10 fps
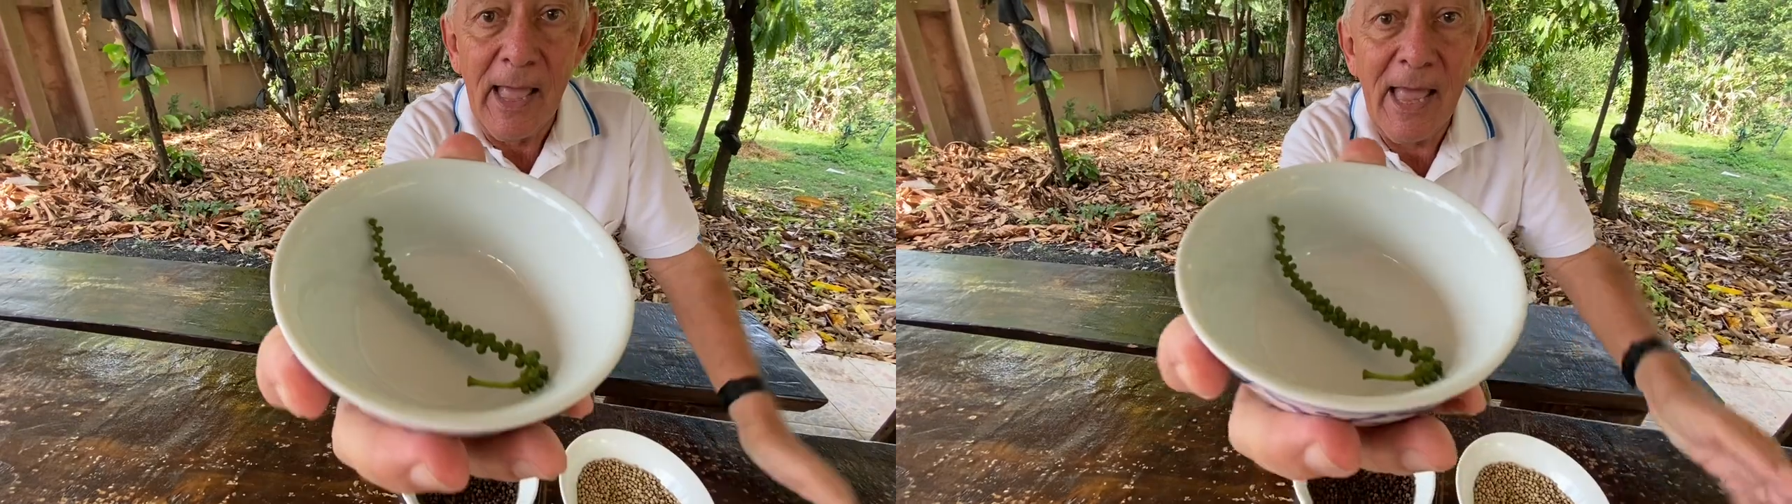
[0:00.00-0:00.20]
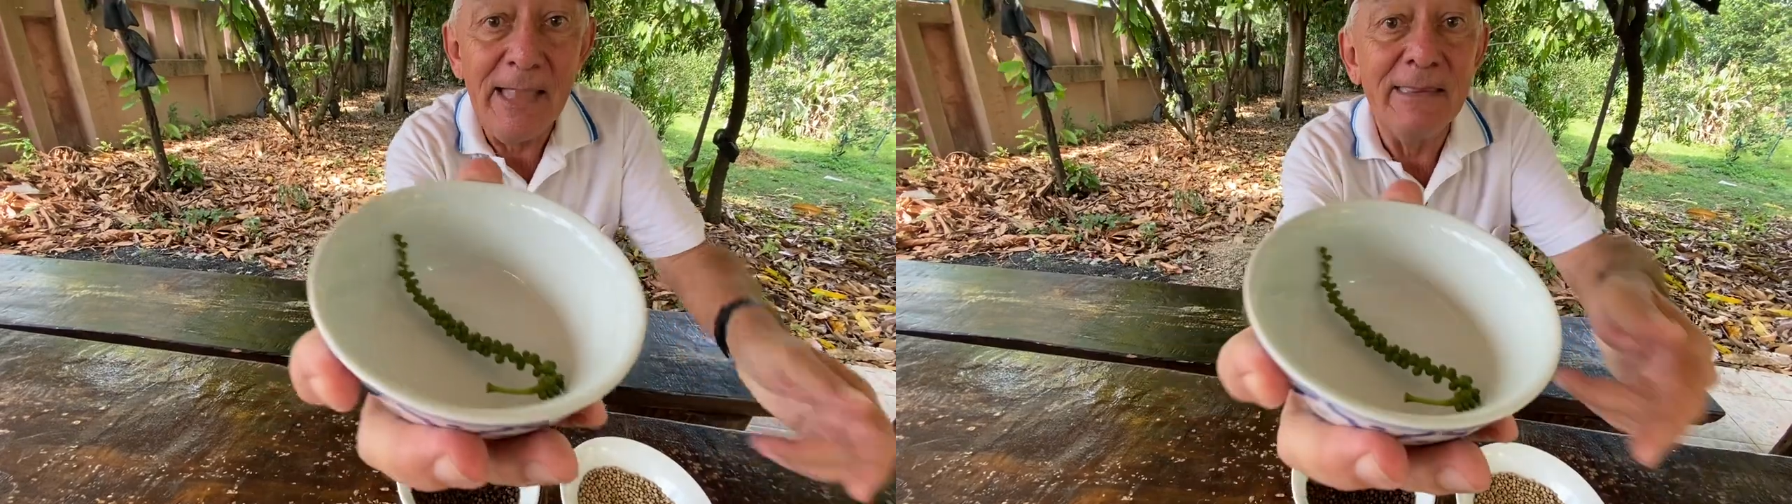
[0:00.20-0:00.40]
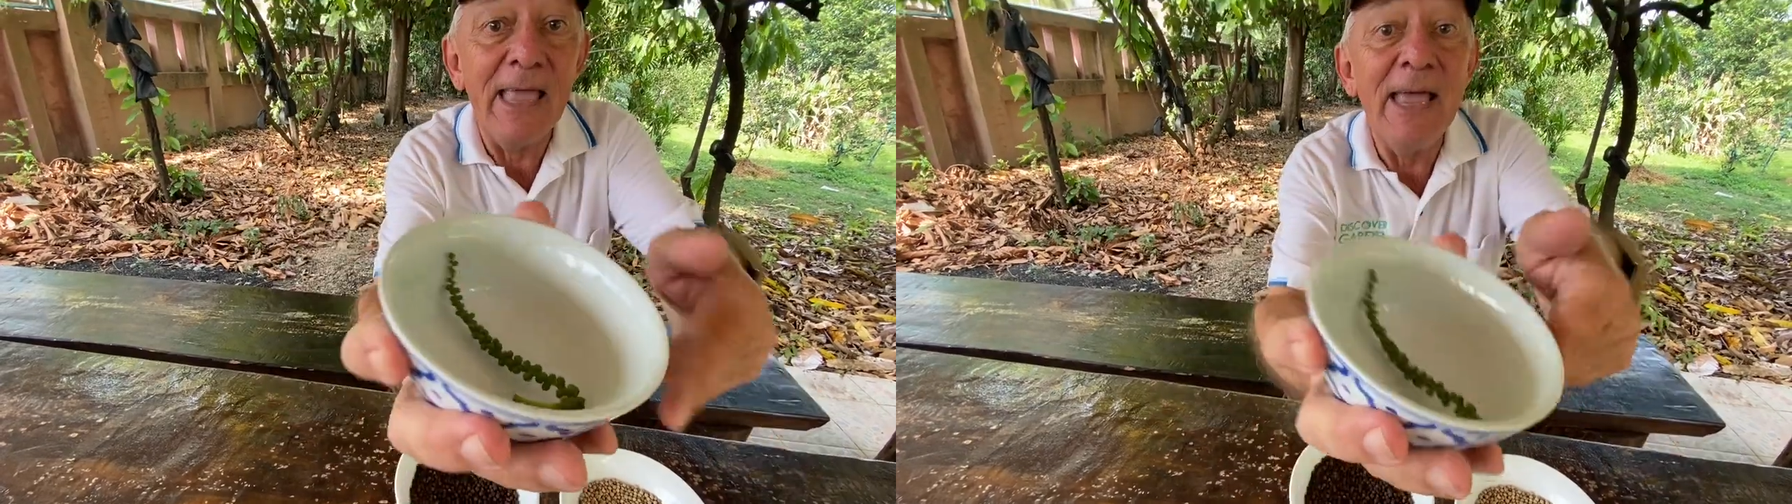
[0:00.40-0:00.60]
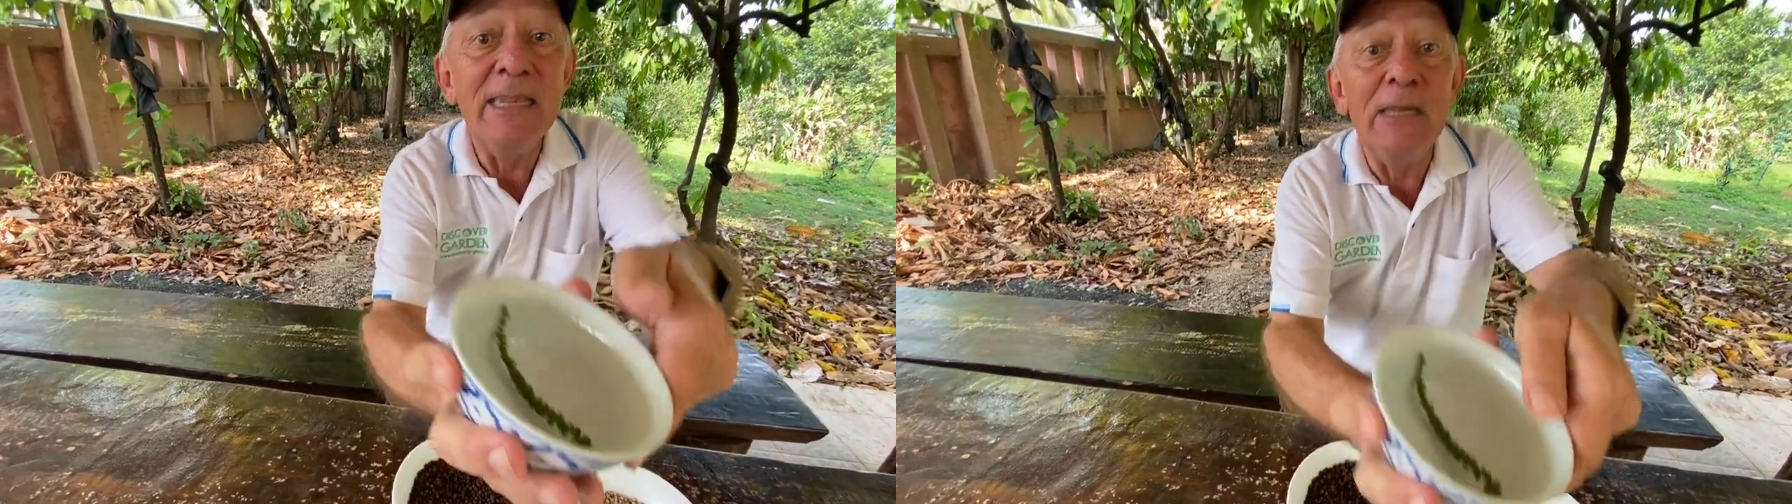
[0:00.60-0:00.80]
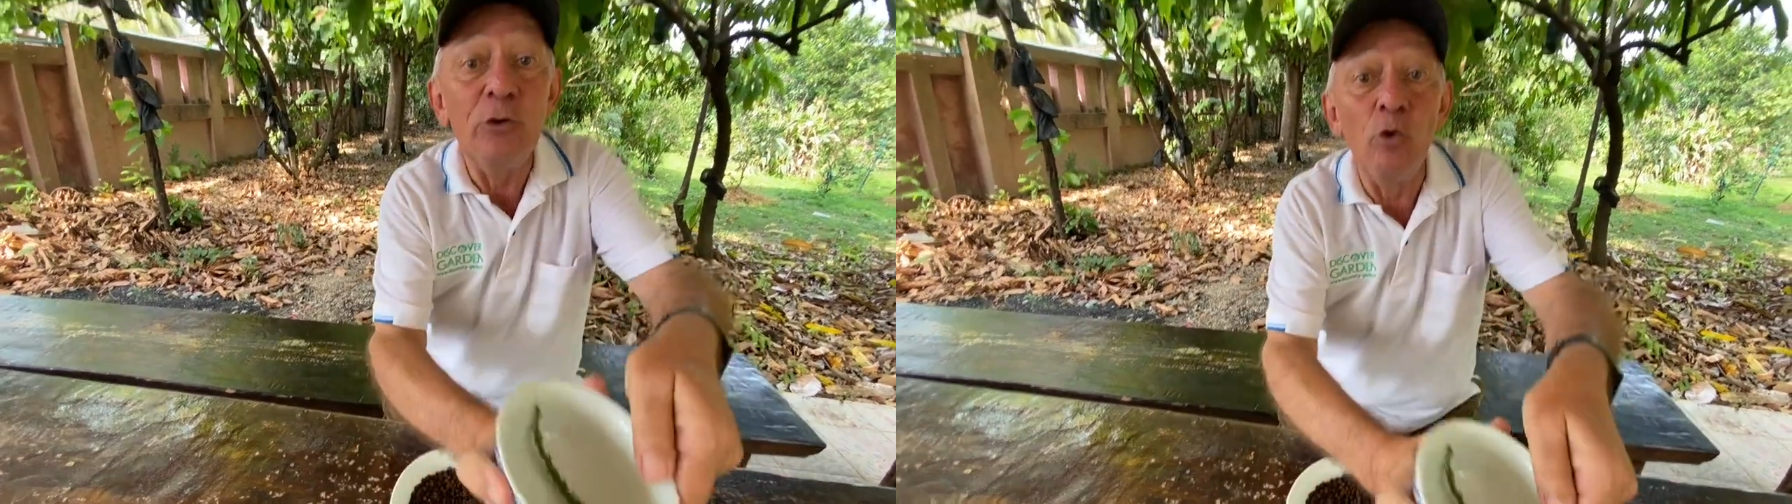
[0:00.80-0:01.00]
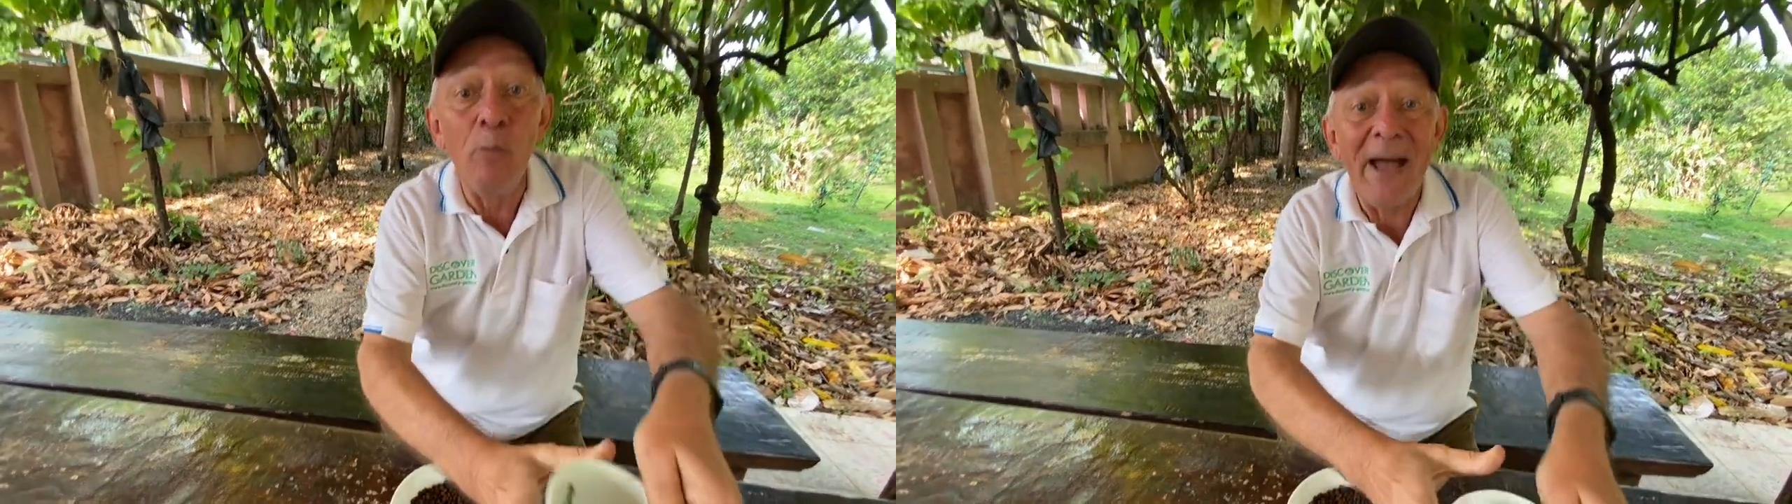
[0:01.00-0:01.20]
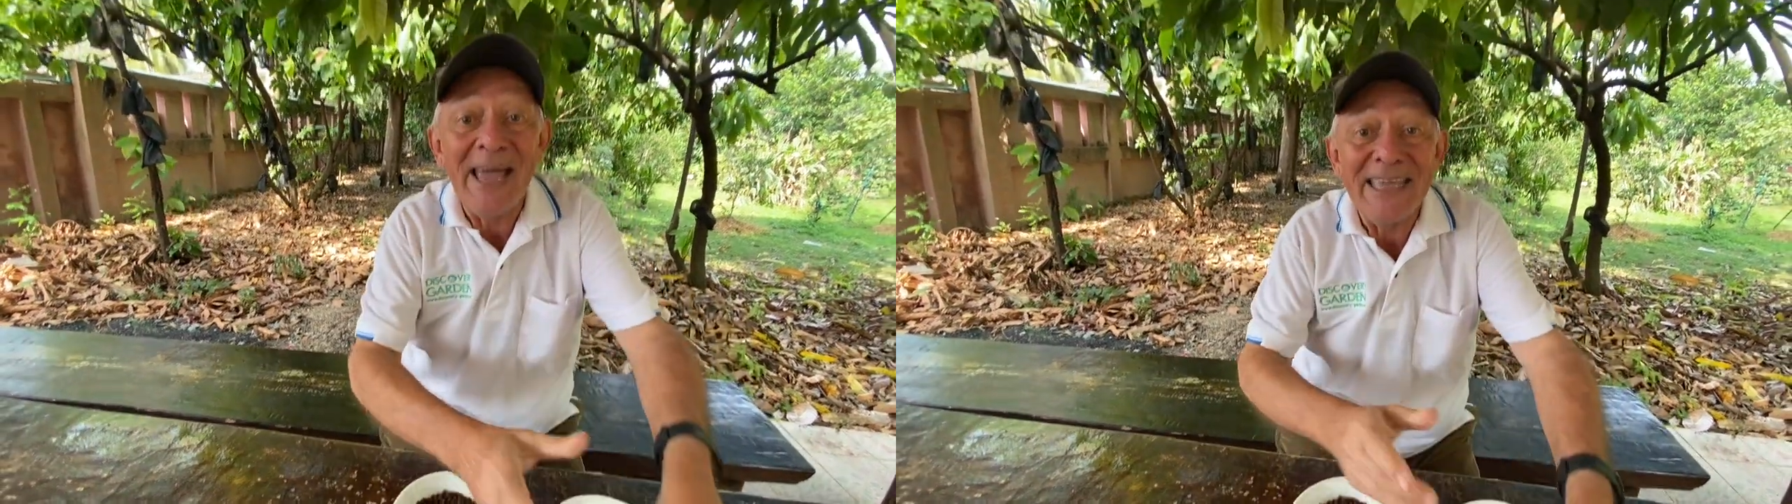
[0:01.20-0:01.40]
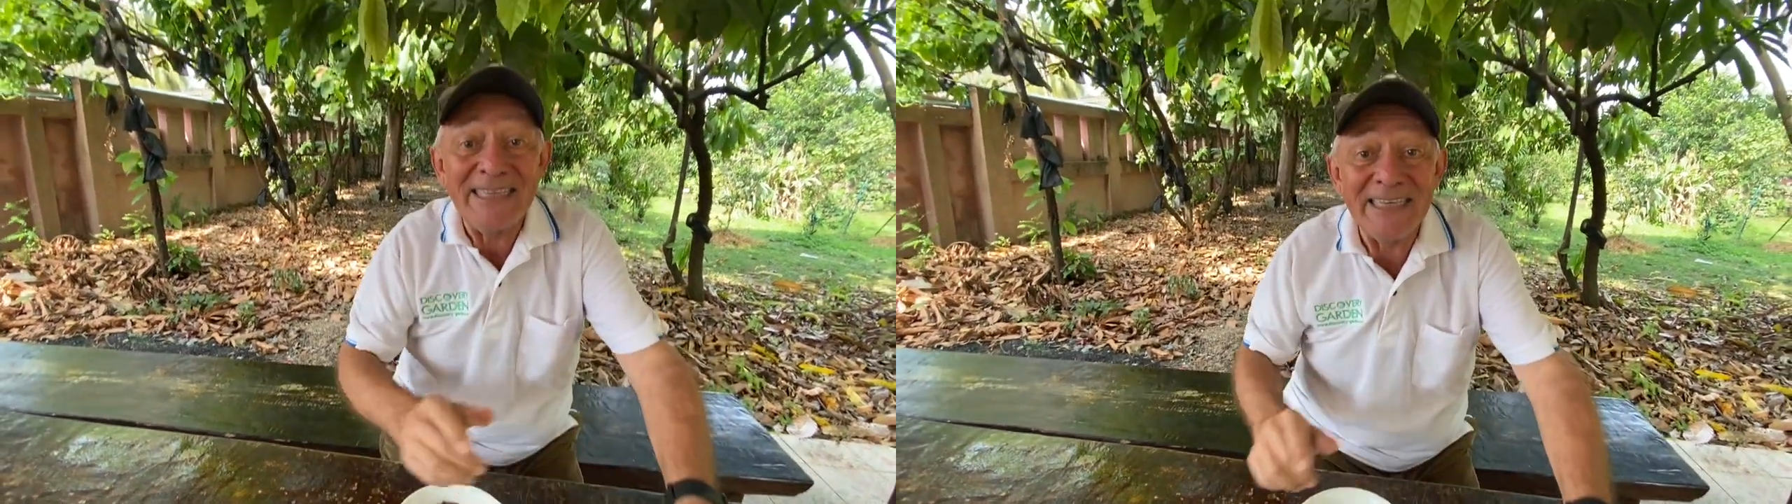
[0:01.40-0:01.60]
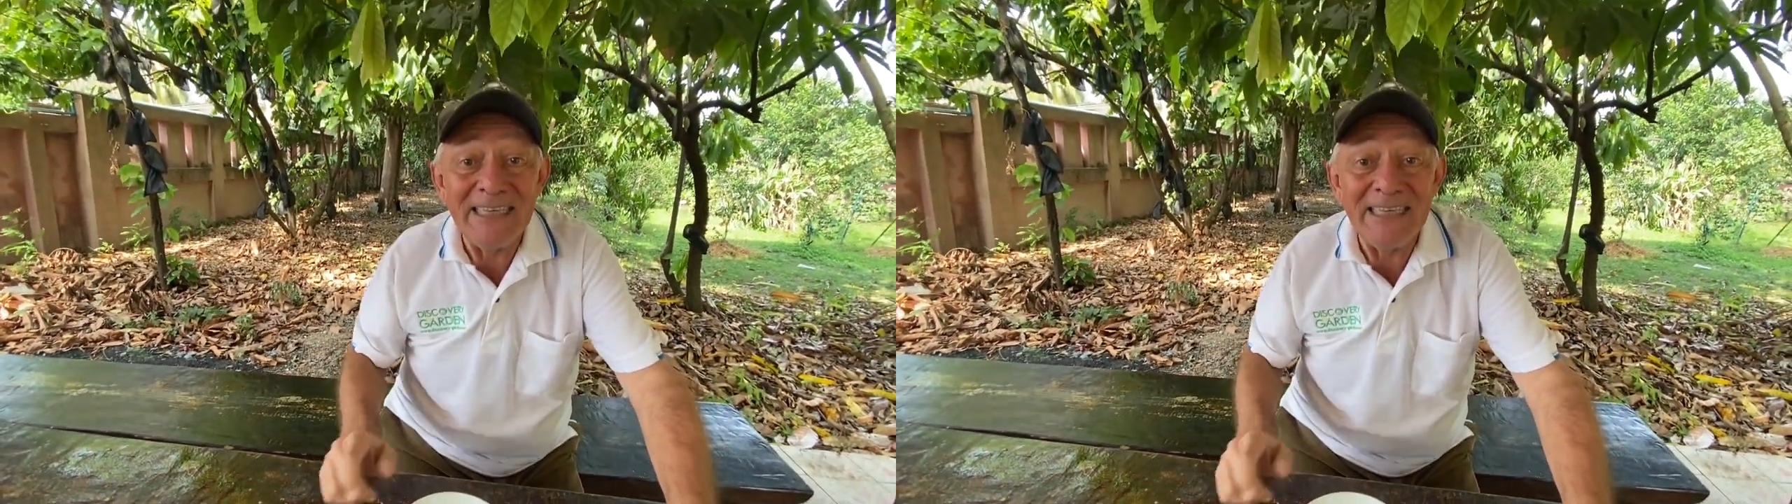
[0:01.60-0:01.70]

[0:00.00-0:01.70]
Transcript: and then you might